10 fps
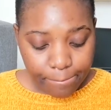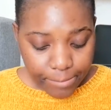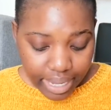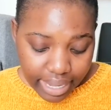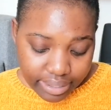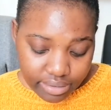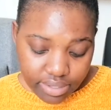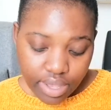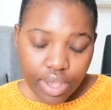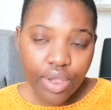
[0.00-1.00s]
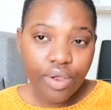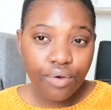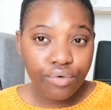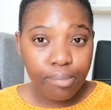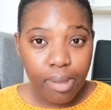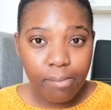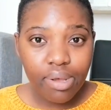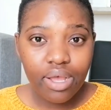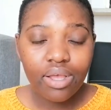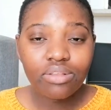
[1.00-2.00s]
But
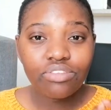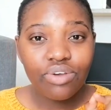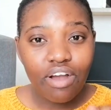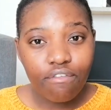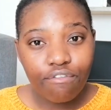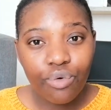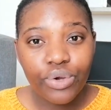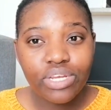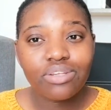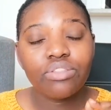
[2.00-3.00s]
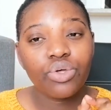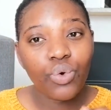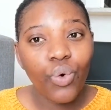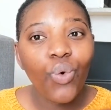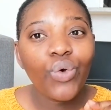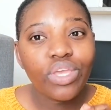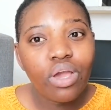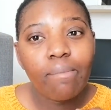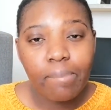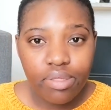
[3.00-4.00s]
remember to avoid the
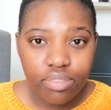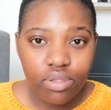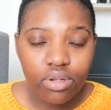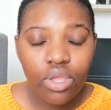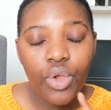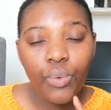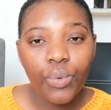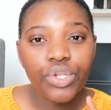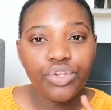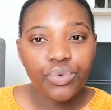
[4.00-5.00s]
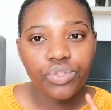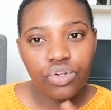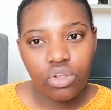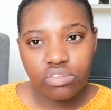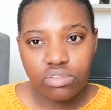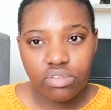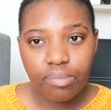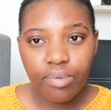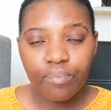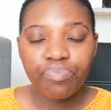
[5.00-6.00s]
OYA method when you're doing the class
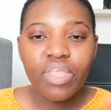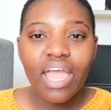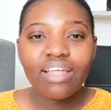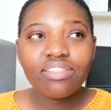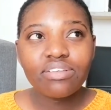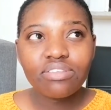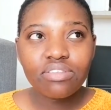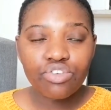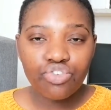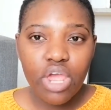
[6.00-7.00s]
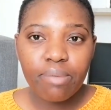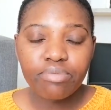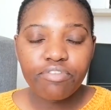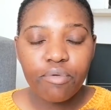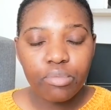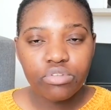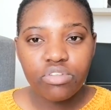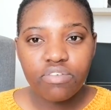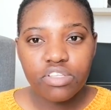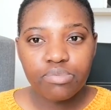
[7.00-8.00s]
example. And this is a trap for most
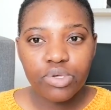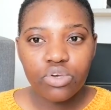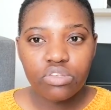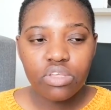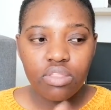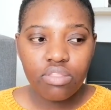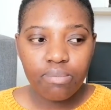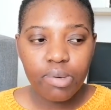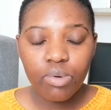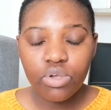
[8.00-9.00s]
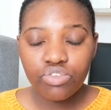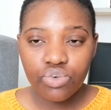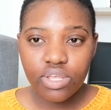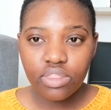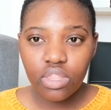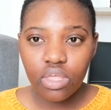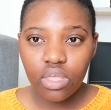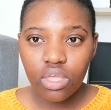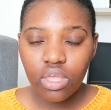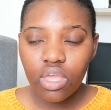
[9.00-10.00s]
of us because the memo is right
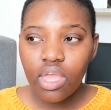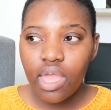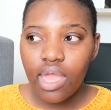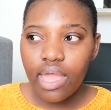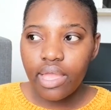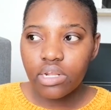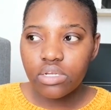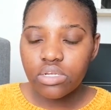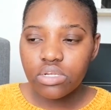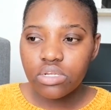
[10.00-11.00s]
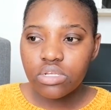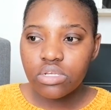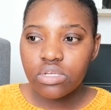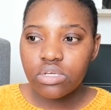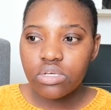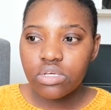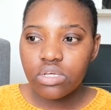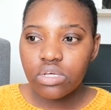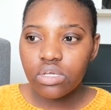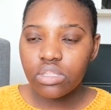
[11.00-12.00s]
there and
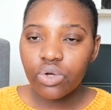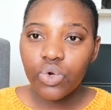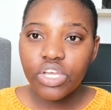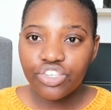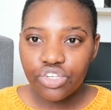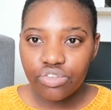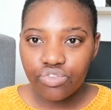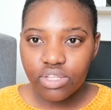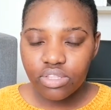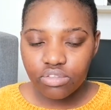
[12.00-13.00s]
the question is right there.